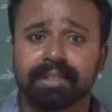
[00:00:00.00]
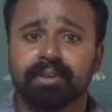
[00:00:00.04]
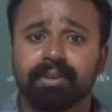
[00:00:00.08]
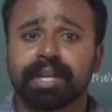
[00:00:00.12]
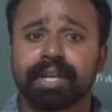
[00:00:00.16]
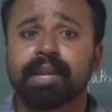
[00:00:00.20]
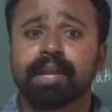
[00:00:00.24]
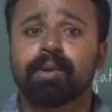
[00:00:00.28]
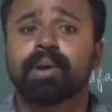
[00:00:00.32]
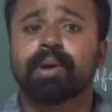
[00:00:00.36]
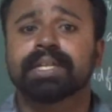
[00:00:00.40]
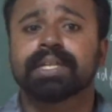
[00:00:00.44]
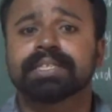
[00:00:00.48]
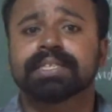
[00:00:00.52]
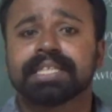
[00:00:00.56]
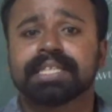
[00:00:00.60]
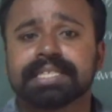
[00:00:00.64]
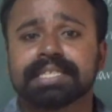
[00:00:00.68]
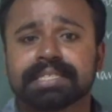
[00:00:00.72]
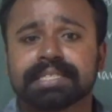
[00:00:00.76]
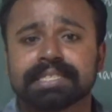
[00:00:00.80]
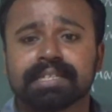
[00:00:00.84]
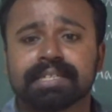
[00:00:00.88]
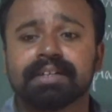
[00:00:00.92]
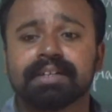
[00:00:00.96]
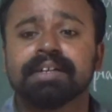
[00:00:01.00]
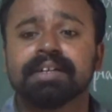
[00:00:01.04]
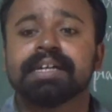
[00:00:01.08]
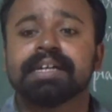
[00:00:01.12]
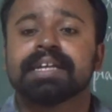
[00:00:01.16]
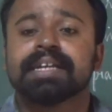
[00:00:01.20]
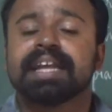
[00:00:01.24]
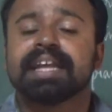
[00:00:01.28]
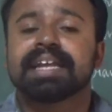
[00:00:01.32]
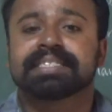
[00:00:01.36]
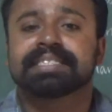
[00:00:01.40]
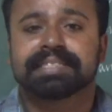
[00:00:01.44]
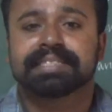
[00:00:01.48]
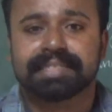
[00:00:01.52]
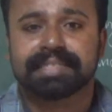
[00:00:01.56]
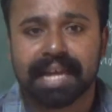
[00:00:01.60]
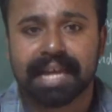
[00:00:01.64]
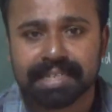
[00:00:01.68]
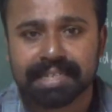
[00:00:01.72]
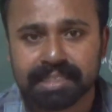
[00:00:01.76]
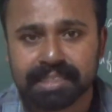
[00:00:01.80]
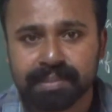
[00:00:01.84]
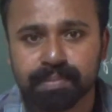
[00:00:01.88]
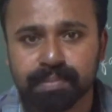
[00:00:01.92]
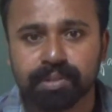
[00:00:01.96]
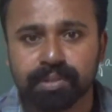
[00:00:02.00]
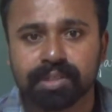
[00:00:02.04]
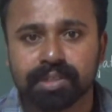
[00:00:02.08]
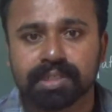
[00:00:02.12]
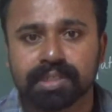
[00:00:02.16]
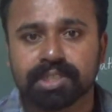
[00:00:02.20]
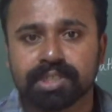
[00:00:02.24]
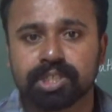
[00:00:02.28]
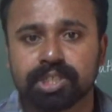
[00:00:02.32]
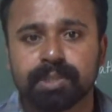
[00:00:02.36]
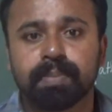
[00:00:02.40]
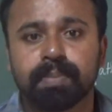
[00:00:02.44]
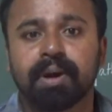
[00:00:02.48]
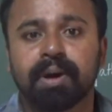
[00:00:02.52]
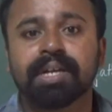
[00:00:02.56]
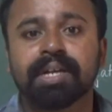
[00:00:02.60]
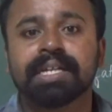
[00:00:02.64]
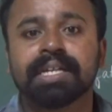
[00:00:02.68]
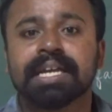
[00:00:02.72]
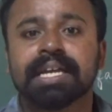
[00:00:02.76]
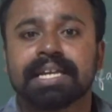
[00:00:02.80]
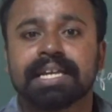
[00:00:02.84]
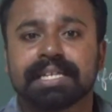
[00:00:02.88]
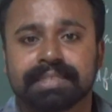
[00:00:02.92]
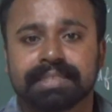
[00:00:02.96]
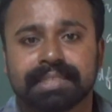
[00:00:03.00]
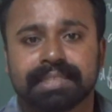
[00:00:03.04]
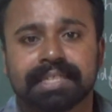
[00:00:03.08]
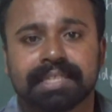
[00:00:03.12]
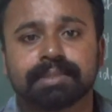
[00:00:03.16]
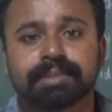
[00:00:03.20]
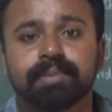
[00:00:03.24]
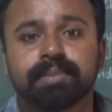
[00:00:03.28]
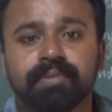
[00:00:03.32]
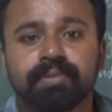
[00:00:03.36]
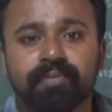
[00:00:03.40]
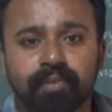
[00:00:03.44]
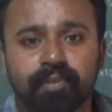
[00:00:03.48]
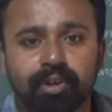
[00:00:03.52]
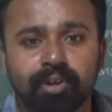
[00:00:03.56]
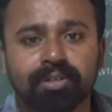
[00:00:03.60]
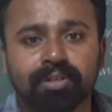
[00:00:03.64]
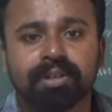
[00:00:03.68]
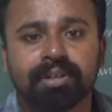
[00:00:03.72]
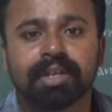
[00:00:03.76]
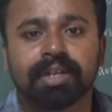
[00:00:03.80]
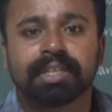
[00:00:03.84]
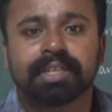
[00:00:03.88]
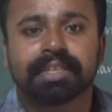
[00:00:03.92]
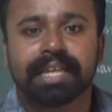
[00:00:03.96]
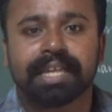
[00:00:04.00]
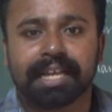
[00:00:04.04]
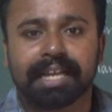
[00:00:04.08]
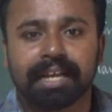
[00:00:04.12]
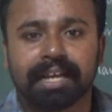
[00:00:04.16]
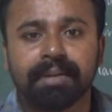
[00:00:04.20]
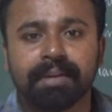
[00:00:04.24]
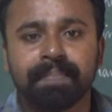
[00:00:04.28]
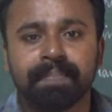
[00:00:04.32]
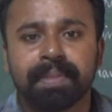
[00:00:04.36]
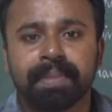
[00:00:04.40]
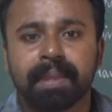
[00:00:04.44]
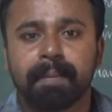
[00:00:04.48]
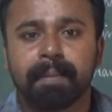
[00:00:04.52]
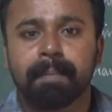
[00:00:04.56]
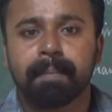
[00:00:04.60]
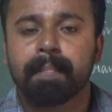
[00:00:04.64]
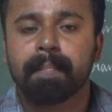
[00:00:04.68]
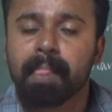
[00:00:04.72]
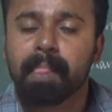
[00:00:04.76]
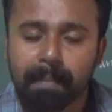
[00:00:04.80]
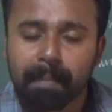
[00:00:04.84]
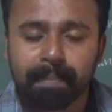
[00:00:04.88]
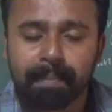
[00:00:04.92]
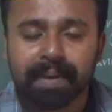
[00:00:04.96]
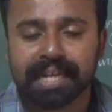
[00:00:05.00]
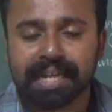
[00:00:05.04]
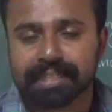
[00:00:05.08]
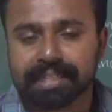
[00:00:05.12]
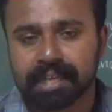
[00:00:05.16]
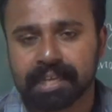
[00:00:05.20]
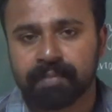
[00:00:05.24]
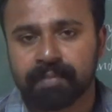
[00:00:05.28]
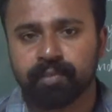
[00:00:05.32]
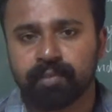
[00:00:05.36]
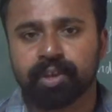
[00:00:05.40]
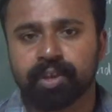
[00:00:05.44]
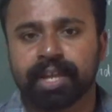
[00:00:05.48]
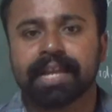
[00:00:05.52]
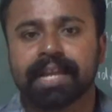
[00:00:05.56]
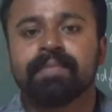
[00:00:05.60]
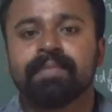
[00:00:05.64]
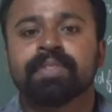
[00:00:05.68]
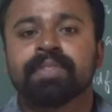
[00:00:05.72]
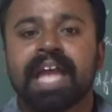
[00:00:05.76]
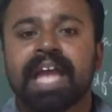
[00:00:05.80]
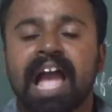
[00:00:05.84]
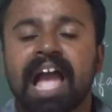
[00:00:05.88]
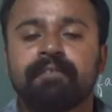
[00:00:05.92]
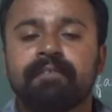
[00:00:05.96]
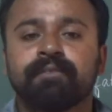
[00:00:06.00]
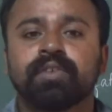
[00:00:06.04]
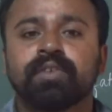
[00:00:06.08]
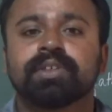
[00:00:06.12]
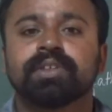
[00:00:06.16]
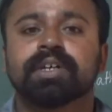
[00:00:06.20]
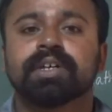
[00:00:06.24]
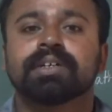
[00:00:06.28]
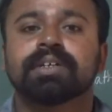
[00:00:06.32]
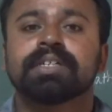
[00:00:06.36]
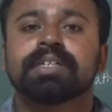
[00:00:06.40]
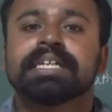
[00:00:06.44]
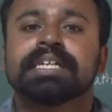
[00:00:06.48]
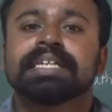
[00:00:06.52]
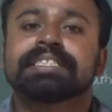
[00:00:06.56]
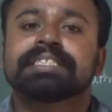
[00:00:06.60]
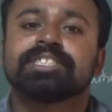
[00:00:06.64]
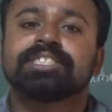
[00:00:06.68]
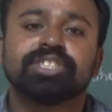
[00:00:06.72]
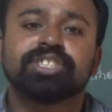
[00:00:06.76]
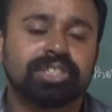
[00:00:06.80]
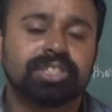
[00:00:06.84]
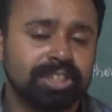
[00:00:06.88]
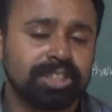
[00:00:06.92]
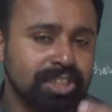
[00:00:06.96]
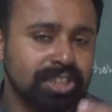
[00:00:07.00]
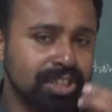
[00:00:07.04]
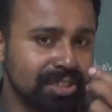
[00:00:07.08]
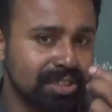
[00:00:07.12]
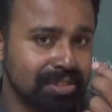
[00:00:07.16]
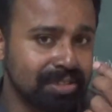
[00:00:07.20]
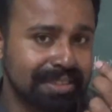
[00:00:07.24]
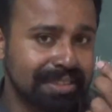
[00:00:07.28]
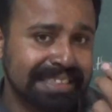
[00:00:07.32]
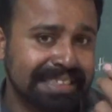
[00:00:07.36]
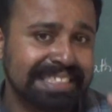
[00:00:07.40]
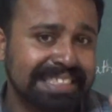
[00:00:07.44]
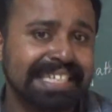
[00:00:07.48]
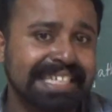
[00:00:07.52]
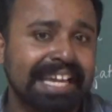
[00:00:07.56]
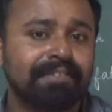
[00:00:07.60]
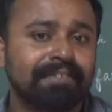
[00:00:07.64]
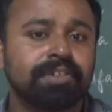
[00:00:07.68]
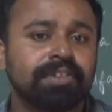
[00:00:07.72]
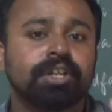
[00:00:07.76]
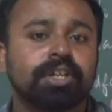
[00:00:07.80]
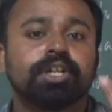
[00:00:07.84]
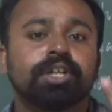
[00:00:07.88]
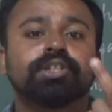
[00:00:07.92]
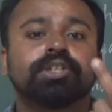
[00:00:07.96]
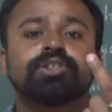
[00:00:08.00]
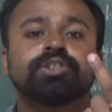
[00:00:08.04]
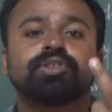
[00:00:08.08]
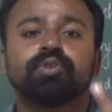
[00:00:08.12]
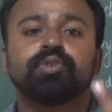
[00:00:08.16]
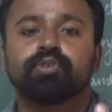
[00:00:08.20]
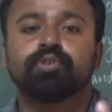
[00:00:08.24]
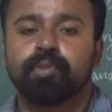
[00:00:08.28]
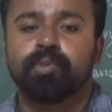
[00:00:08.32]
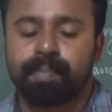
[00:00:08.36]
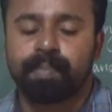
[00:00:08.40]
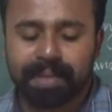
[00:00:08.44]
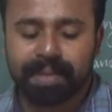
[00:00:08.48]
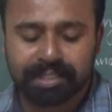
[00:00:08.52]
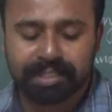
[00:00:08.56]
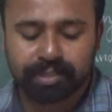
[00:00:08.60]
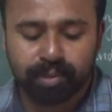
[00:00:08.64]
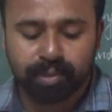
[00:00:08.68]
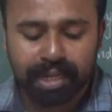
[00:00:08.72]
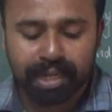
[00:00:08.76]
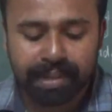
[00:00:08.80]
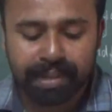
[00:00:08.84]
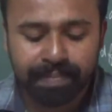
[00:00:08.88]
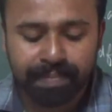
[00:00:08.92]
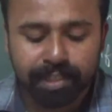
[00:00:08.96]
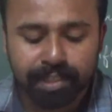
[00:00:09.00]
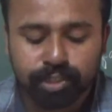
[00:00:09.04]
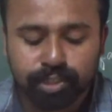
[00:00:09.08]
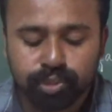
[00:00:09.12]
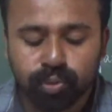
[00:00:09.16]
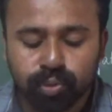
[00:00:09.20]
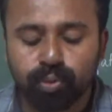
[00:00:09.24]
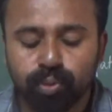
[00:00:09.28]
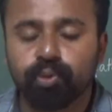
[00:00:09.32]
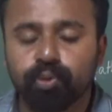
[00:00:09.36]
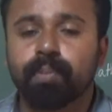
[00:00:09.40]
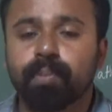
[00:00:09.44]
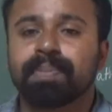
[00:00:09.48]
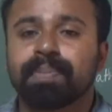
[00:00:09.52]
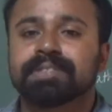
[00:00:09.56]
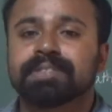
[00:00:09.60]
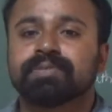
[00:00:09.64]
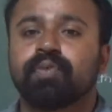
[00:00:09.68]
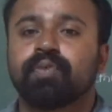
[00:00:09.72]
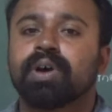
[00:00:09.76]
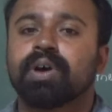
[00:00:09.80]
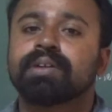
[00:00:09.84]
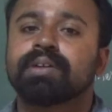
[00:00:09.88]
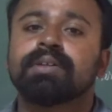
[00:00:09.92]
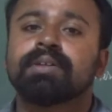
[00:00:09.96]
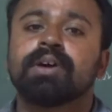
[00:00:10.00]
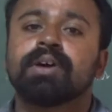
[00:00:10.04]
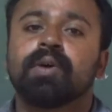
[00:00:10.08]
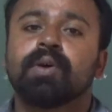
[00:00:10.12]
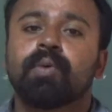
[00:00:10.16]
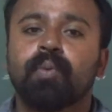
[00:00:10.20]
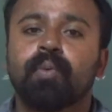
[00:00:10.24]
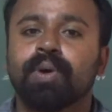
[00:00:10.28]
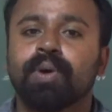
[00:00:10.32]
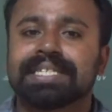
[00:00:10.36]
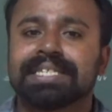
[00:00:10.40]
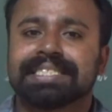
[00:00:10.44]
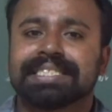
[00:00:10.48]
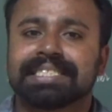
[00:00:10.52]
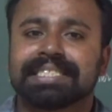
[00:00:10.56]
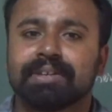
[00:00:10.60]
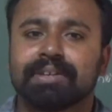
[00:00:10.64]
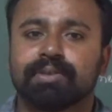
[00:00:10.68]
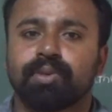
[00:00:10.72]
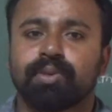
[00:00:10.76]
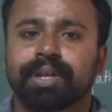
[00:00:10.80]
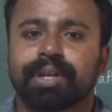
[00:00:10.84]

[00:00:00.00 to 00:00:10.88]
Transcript: Okay, what are the things here? Exercise book. She bought exercise book for the brother. Okay, after she saved 2 rupees. Only 2 rupees for one saved.